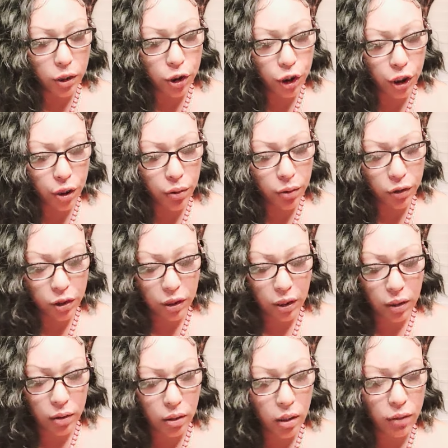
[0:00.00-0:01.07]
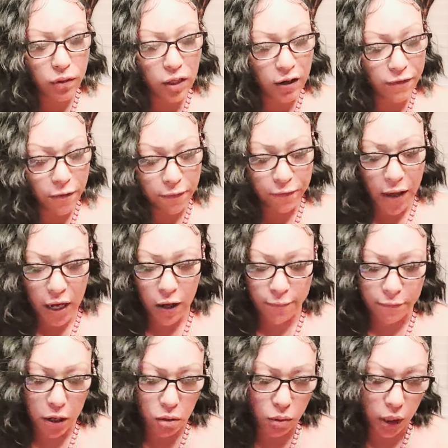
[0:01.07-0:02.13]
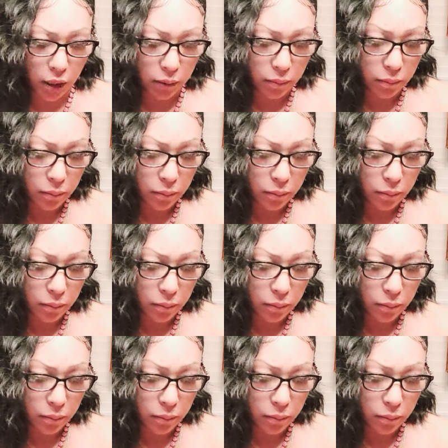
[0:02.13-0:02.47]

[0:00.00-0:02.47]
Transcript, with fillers: a cheater, a thief, a, thief, a fake, a phony.